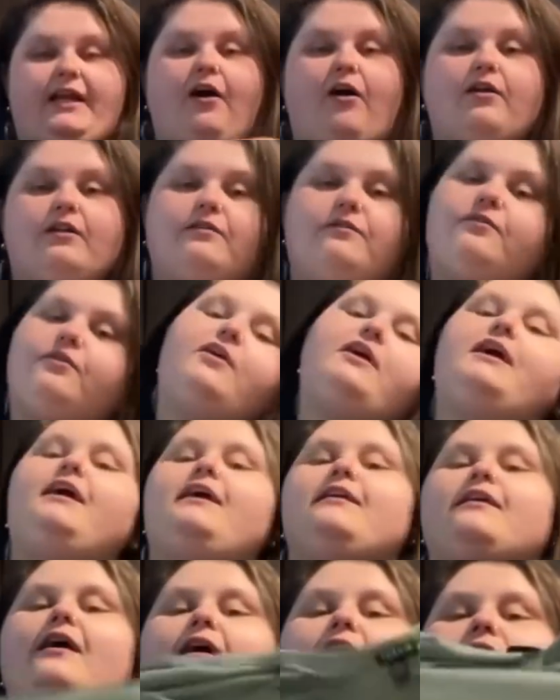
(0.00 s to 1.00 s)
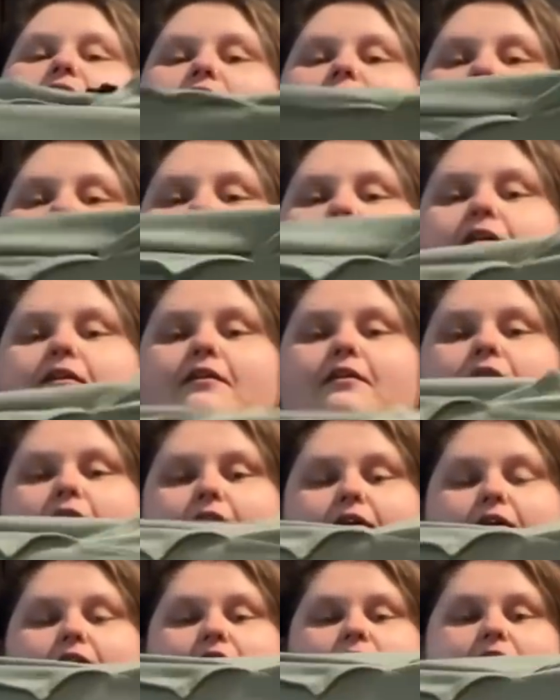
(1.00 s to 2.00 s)
olive green color.
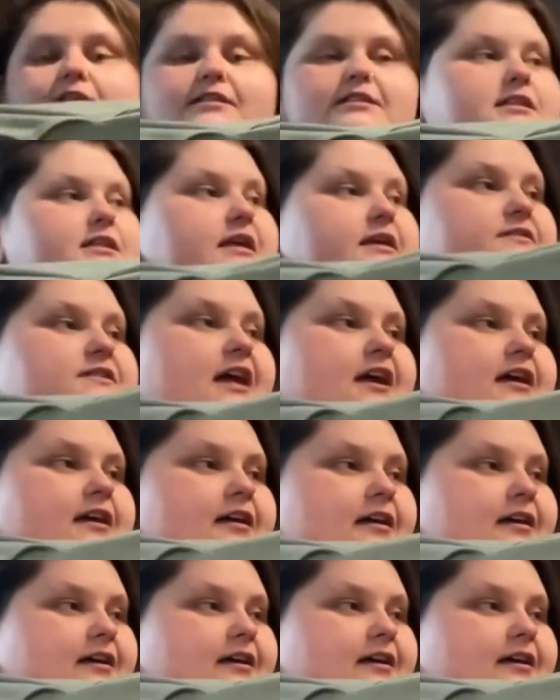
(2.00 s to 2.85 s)
The sleeves have...